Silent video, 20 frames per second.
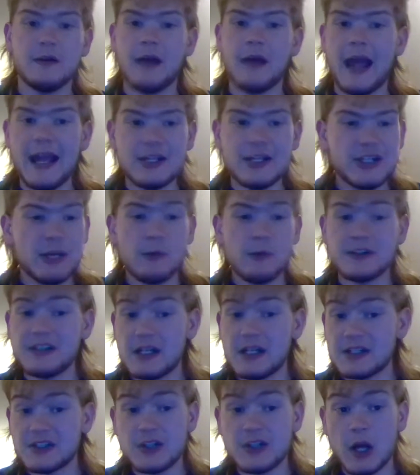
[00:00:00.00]
AJ was
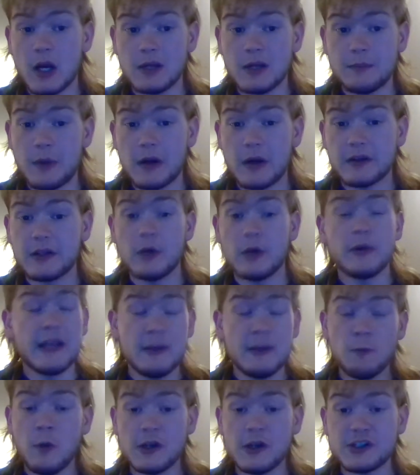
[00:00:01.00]
not a start in park, though.
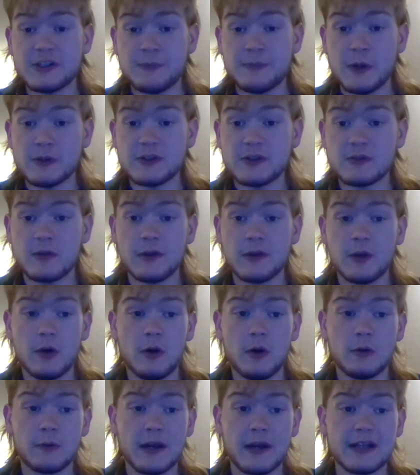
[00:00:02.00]
He was supposed to run the
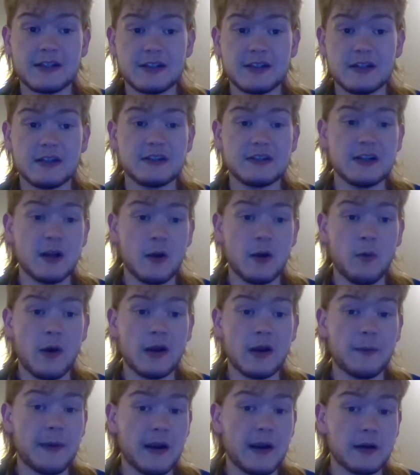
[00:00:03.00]
whole race. The
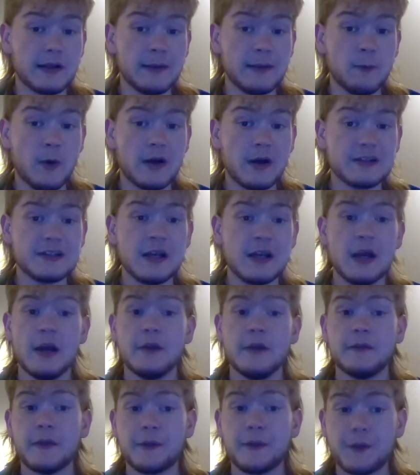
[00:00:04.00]
0-1 apparently was.
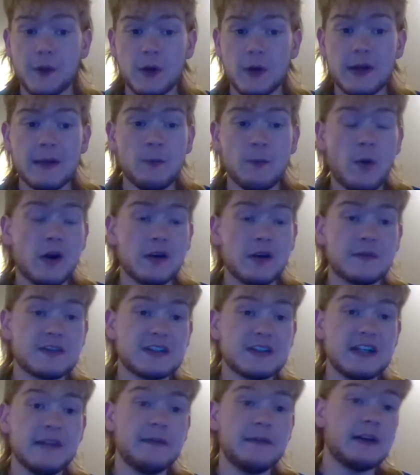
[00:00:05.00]
The 31 of
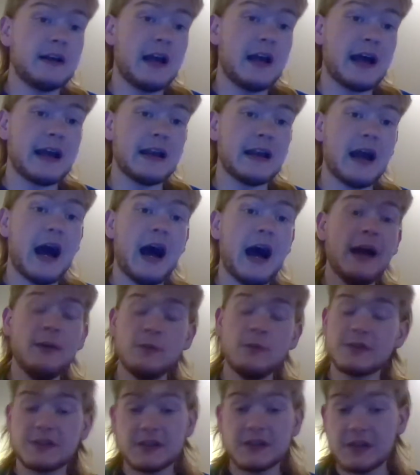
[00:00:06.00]
Stephen Light. I
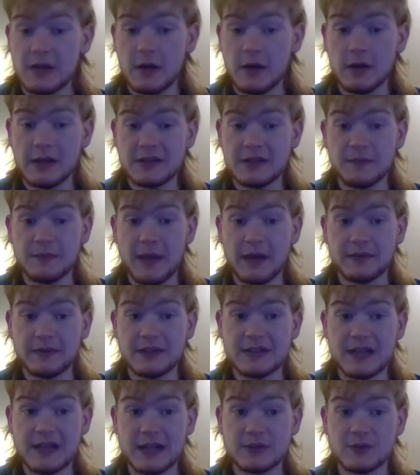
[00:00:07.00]
was curious
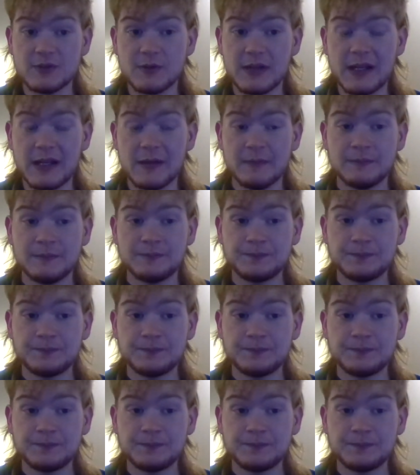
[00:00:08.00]
about this entry.